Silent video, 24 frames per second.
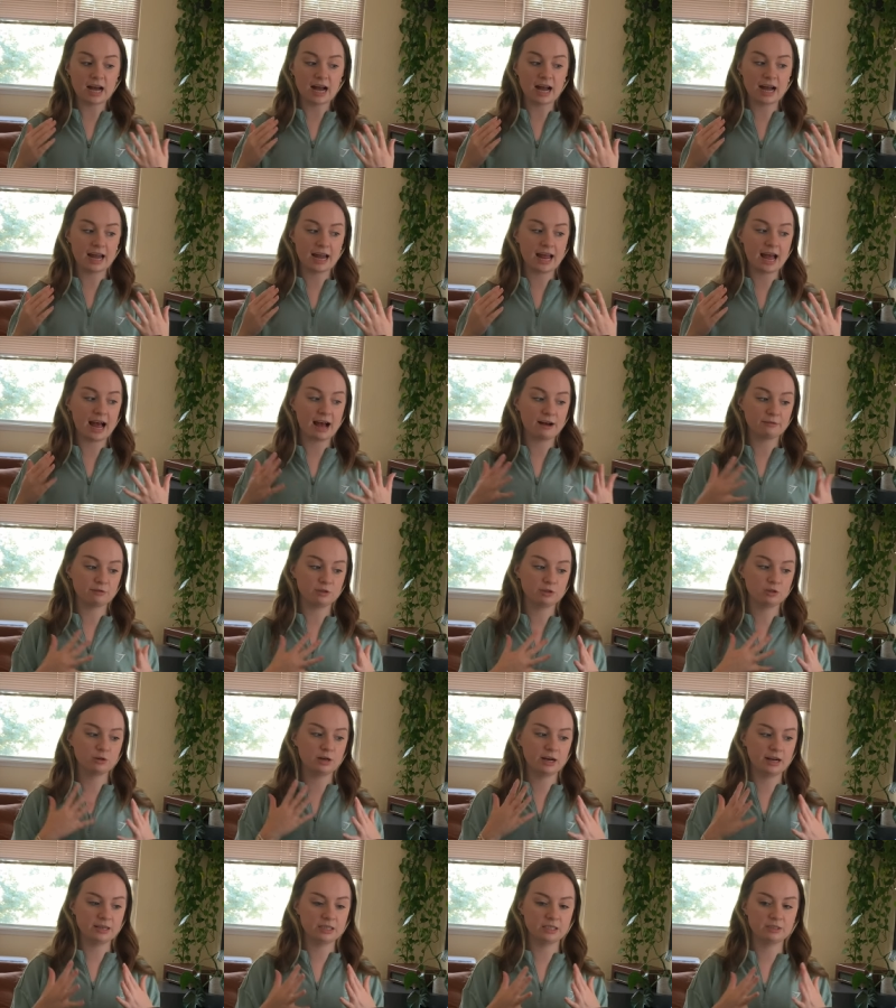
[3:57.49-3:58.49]
I have to
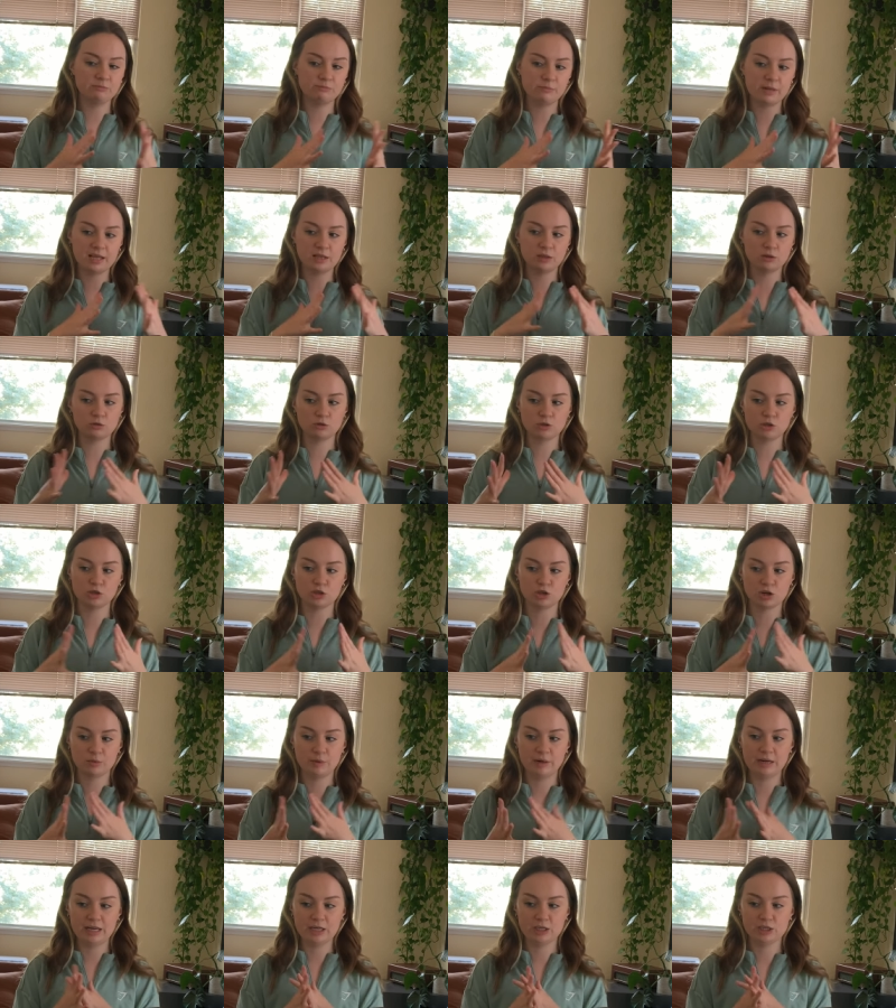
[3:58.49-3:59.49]
kind of make those
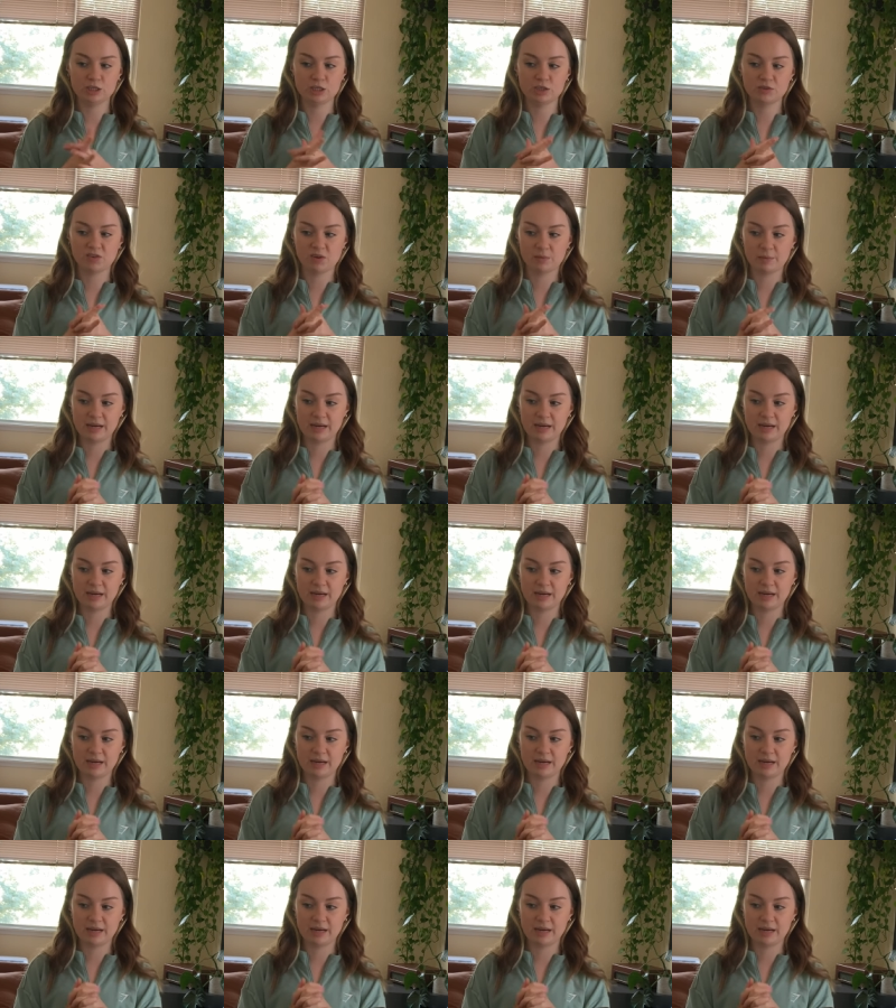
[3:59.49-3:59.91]
determinations for